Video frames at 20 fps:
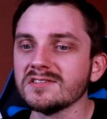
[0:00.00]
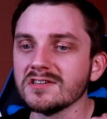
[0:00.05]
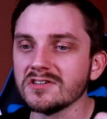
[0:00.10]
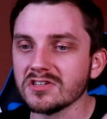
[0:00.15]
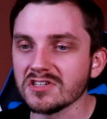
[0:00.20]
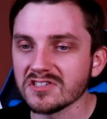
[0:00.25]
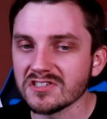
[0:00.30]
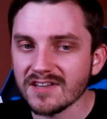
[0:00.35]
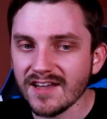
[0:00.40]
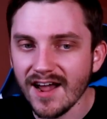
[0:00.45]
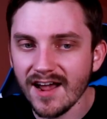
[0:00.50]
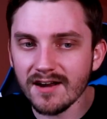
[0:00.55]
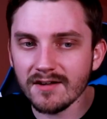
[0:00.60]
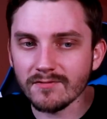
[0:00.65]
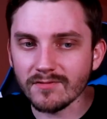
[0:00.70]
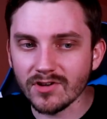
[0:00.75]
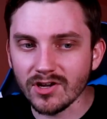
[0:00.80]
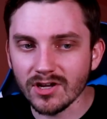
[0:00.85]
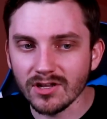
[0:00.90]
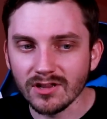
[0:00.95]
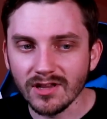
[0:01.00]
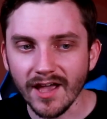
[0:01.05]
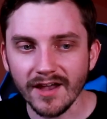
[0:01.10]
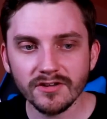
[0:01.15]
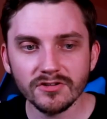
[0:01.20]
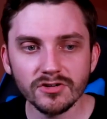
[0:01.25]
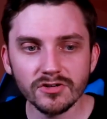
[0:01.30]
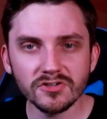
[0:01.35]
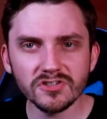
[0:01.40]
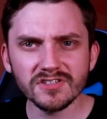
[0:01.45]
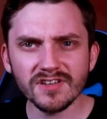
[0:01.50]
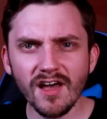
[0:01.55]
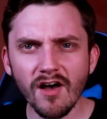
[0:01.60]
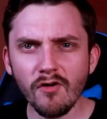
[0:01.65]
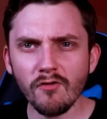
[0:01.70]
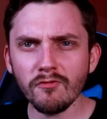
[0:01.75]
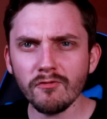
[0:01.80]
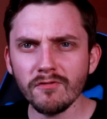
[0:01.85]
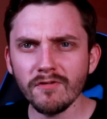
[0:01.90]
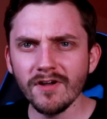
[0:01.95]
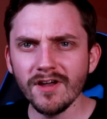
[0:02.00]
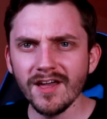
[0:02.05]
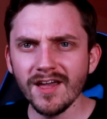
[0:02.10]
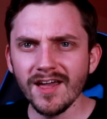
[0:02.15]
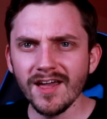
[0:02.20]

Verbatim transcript: to just kind of collect yourself